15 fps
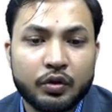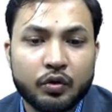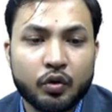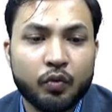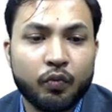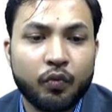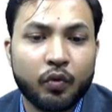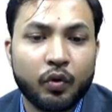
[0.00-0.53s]

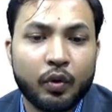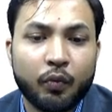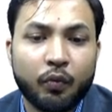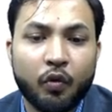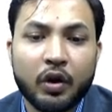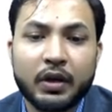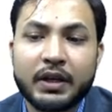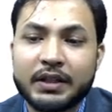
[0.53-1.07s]
so
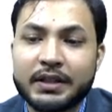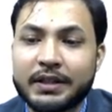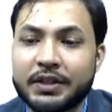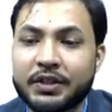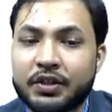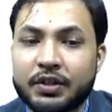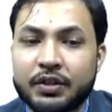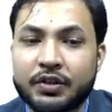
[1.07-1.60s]
what does
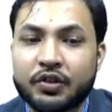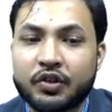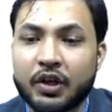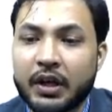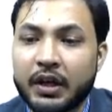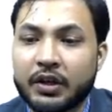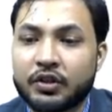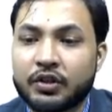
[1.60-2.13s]
this
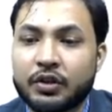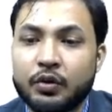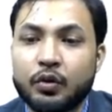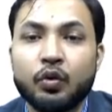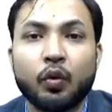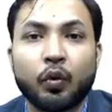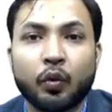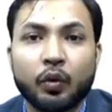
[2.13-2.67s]
change
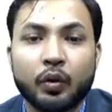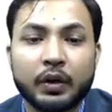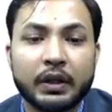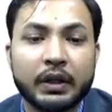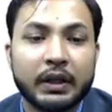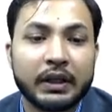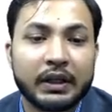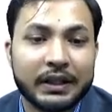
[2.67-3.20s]
do?
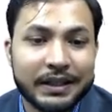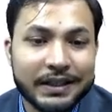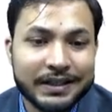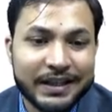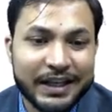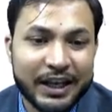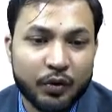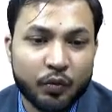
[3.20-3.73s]
This
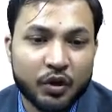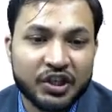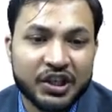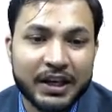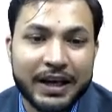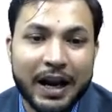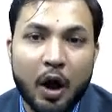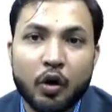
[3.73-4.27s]

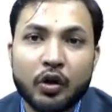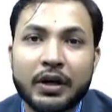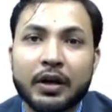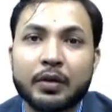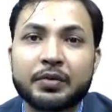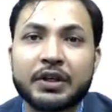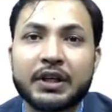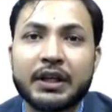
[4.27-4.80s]
equation now
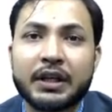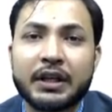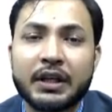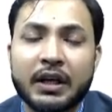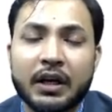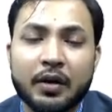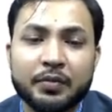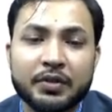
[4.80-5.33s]

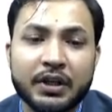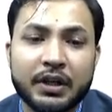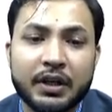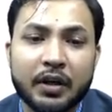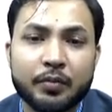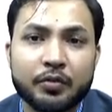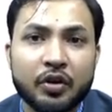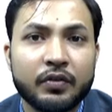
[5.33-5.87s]
comes in
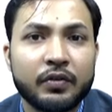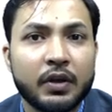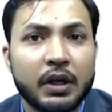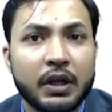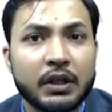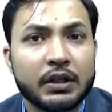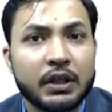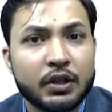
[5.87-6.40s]
terms of
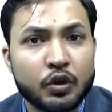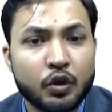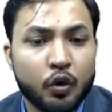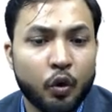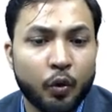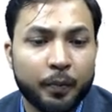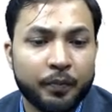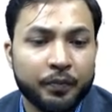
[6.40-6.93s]
the
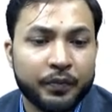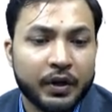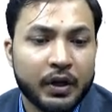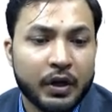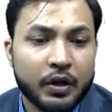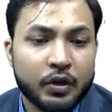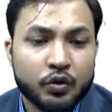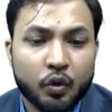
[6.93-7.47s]
slope.
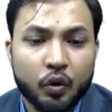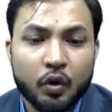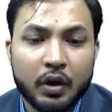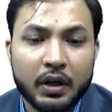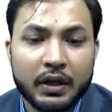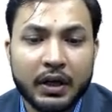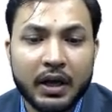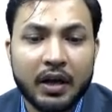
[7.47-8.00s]

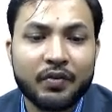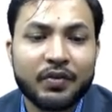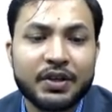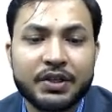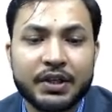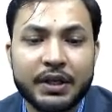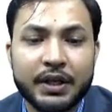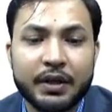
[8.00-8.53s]
So
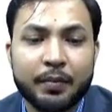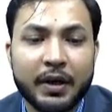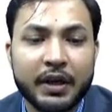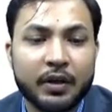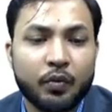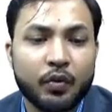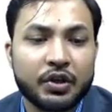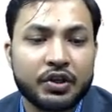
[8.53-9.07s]
conversely, my
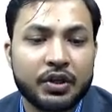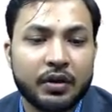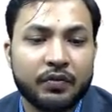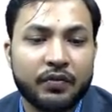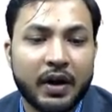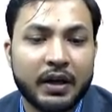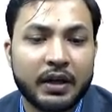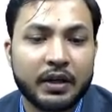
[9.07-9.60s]
equation
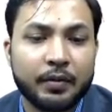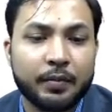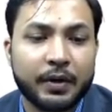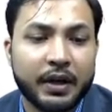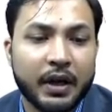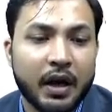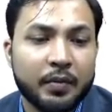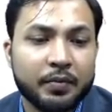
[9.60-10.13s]
finally
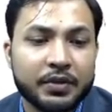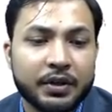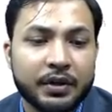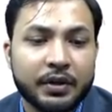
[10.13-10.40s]
becomes